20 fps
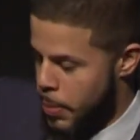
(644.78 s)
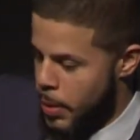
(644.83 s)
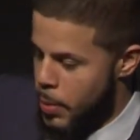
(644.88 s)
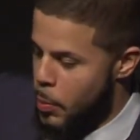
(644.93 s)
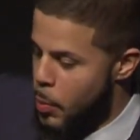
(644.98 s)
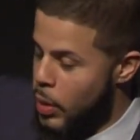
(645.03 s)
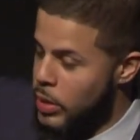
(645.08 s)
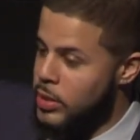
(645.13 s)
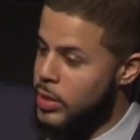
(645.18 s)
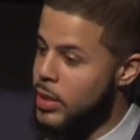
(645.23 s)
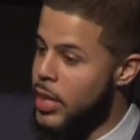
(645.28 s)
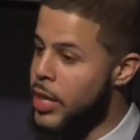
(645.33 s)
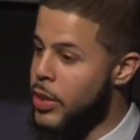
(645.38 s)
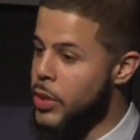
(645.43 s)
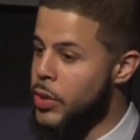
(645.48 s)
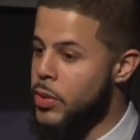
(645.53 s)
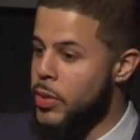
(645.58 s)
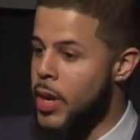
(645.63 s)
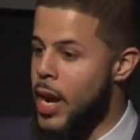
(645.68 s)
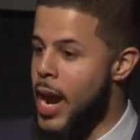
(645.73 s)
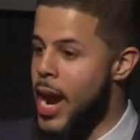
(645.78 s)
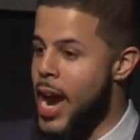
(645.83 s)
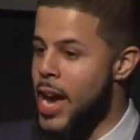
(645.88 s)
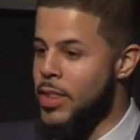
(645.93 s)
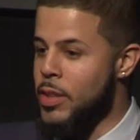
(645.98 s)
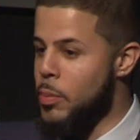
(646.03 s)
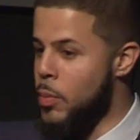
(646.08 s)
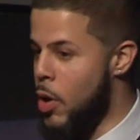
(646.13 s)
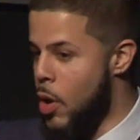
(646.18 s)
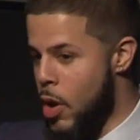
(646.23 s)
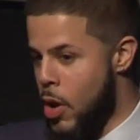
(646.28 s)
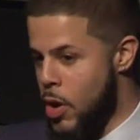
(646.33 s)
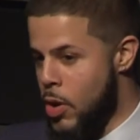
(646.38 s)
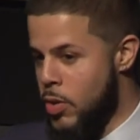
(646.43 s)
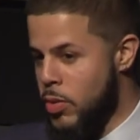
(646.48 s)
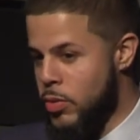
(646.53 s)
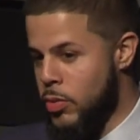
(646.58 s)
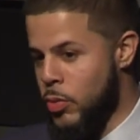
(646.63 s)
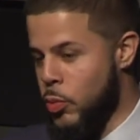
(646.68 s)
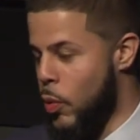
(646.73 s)
Months later, I had them
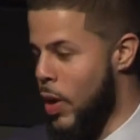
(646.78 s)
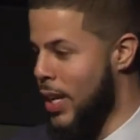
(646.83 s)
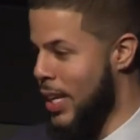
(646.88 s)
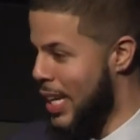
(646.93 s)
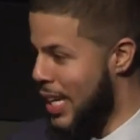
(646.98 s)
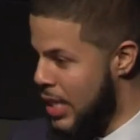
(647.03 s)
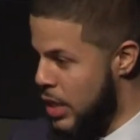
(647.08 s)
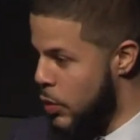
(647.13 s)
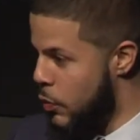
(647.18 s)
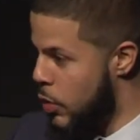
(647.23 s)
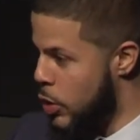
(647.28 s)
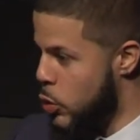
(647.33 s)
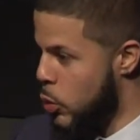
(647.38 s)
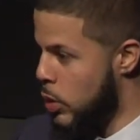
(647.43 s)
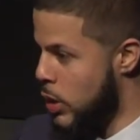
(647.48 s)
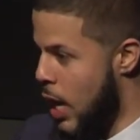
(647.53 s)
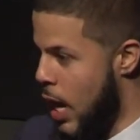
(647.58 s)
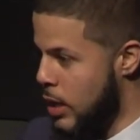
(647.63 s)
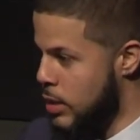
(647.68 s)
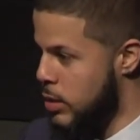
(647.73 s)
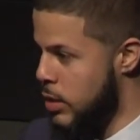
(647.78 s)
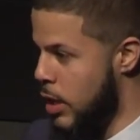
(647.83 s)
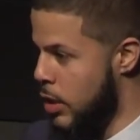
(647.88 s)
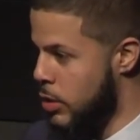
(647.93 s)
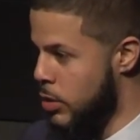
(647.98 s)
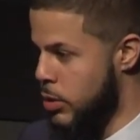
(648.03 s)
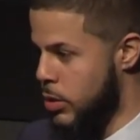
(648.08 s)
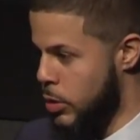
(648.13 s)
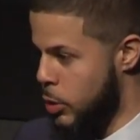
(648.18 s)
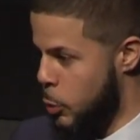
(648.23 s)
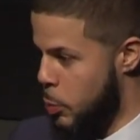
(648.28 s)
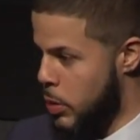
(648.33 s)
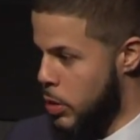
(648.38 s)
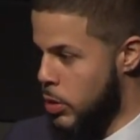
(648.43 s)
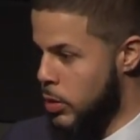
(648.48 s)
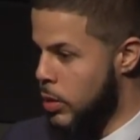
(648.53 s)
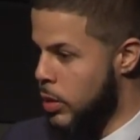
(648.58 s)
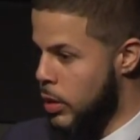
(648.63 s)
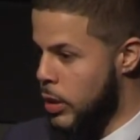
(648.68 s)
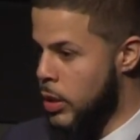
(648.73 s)
all write individualized letters to
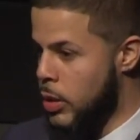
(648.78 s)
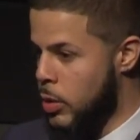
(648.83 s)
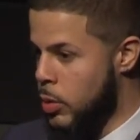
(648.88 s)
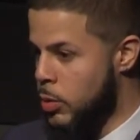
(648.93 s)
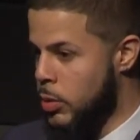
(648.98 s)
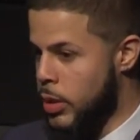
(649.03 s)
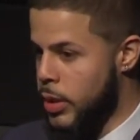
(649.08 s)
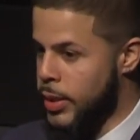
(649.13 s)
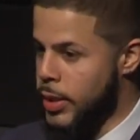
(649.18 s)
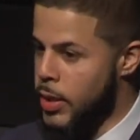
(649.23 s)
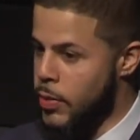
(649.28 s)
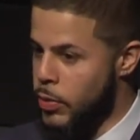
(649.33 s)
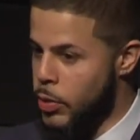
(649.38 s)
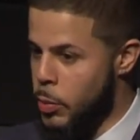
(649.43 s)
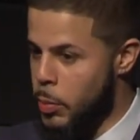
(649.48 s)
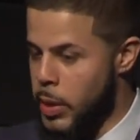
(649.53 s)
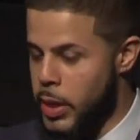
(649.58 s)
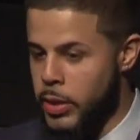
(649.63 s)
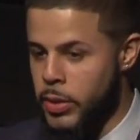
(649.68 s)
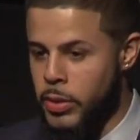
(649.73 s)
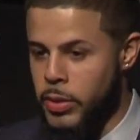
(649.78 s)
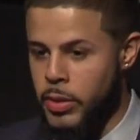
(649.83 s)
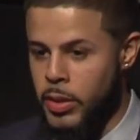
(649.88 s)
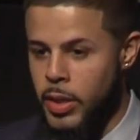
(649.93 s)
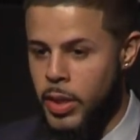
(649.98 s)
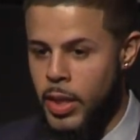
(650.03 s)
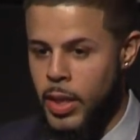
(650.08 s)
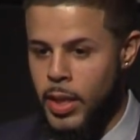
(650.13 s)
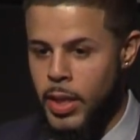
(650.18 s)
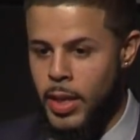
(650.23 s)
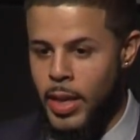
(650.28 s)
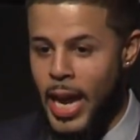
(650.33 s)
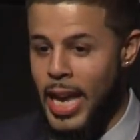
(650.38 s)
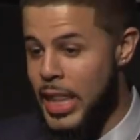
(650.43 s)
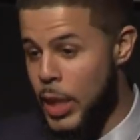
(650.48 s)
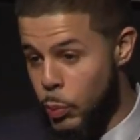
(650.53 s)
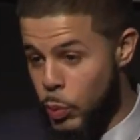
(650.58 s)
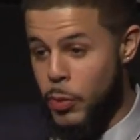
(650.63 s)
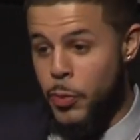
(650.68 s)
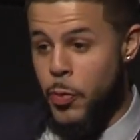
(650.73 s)
Speaker DeLeo and Governor Baker,
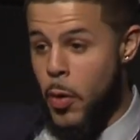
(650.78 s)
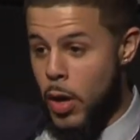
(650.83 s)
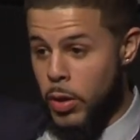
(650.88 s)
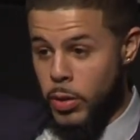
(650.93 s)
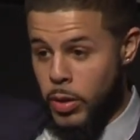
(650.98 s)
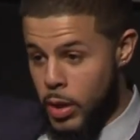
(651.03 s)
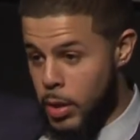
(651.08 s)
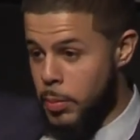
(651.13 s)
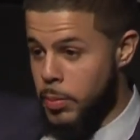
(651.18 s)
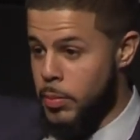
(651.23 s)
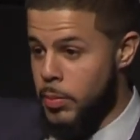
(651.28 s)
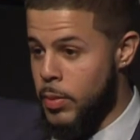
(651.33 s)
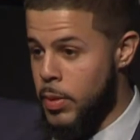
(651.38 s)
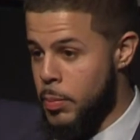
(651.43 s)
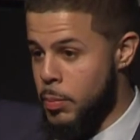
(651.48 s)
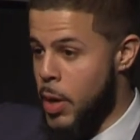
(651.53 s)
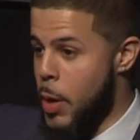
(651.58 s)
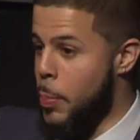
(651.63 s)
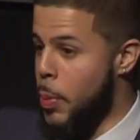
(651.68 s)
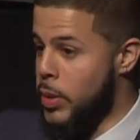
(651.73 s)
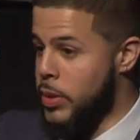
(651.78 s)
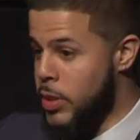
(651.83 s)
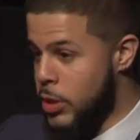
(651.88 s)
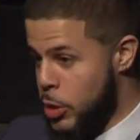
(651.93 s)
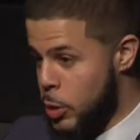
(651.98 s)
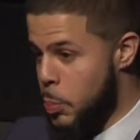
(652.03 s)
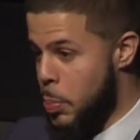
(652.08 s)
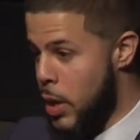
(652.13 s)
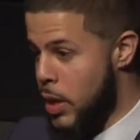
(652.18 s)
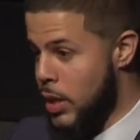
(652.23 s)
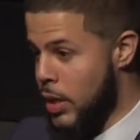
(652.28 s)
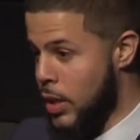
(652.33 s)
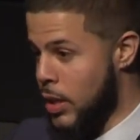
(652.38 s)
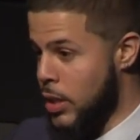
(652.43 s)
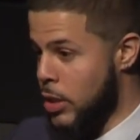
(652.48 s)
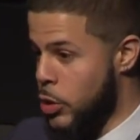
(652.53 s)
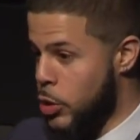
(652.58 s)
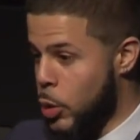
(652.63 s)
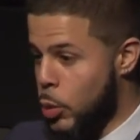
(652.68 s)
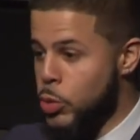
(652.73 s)
and then we followed up by participating in
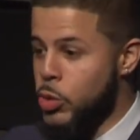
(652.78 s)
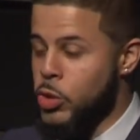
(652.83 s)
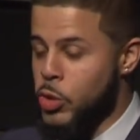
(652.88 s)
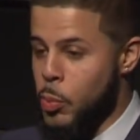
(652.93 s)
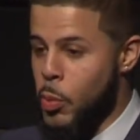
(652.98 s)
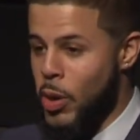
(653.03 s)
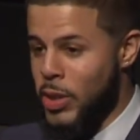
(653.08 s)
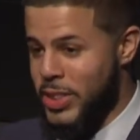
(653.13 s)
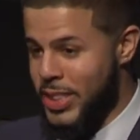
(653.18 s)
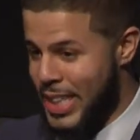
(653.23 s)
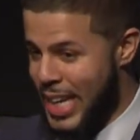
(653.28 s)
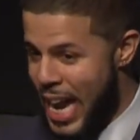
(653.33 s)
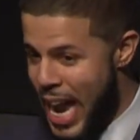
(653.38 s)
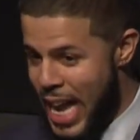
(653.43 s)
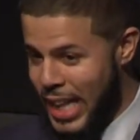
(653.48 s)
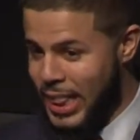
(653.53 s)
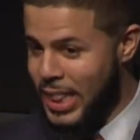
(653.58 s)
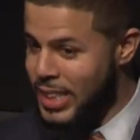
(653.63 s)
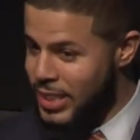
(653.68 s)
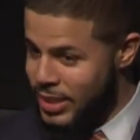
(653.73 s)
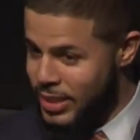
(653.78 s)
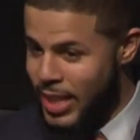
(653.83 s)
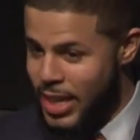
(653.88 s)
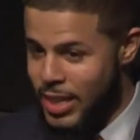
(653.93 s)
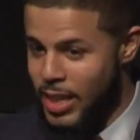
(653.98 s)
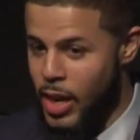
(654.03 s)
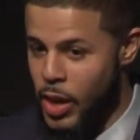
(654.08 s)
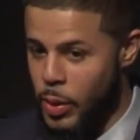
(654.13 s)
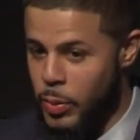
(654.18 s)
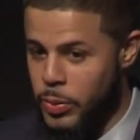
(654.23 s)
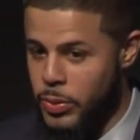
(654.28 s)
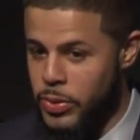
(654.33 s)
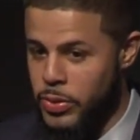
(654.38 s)
the Children's March at the State House.